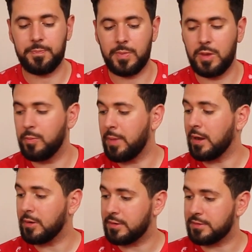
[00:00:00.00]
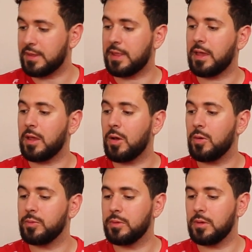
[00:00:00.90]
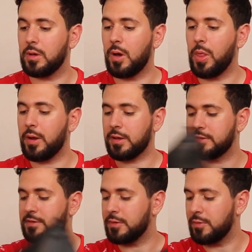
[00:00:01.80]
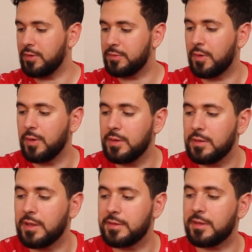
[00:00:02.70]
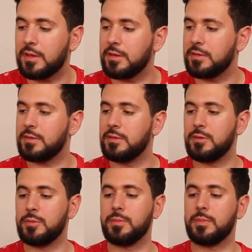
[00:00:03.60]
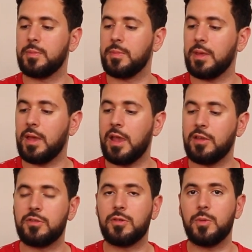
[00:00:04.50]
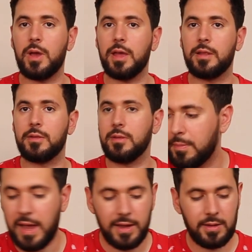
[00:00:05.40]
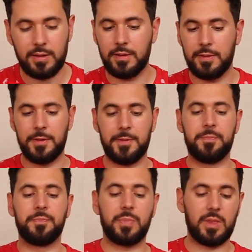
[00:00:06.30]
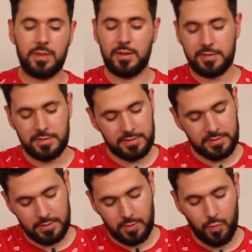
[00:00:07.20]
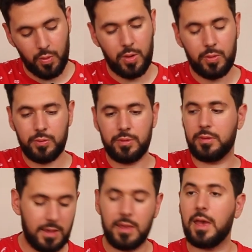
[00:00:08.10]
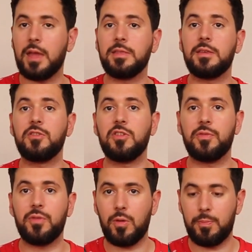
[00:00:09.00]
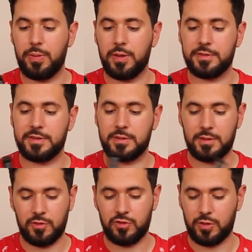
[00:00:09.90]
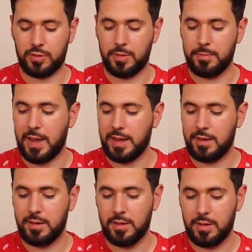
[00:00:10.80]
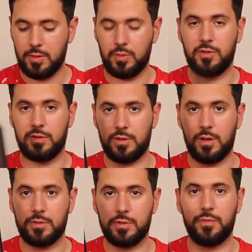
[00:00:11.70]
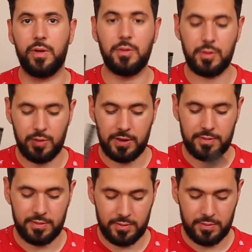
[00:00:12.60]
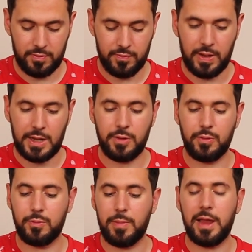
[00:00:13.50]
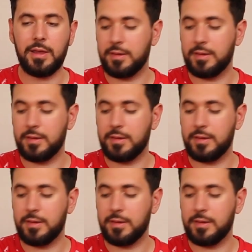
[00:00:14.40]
You may notice that I own other accessories for it, let's say this Zoom H2N mic, this Rode NTG4 Plus shotgun mic, which is also very great value mic,